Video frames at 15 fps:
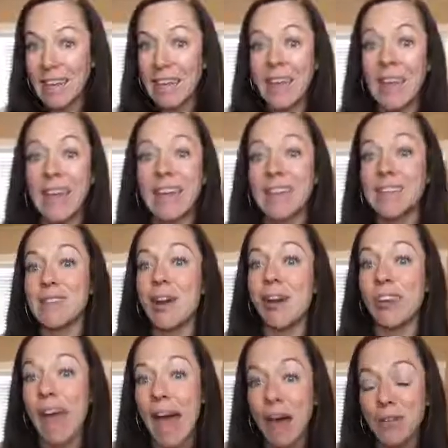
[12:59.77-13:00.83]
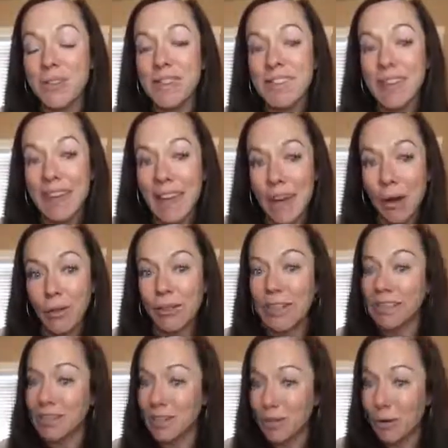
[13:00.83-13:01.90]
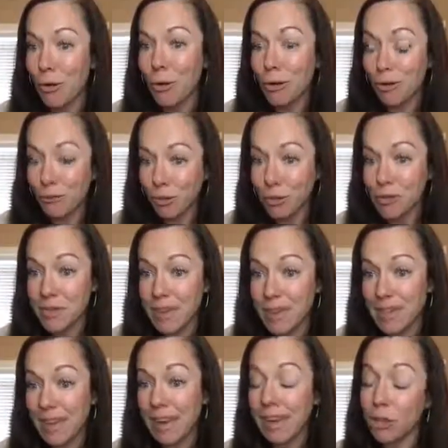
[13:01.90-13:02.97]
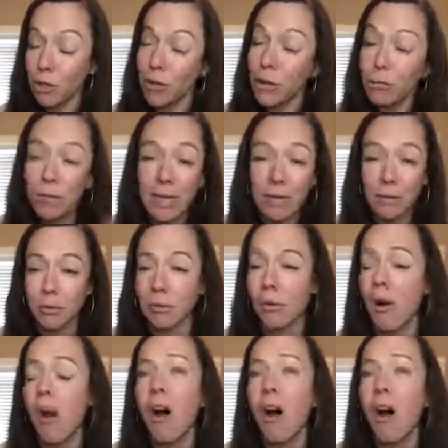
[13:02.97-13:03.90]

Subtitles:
and it's called How to Stay Healthy During Cold and Flu Season. And you can read through all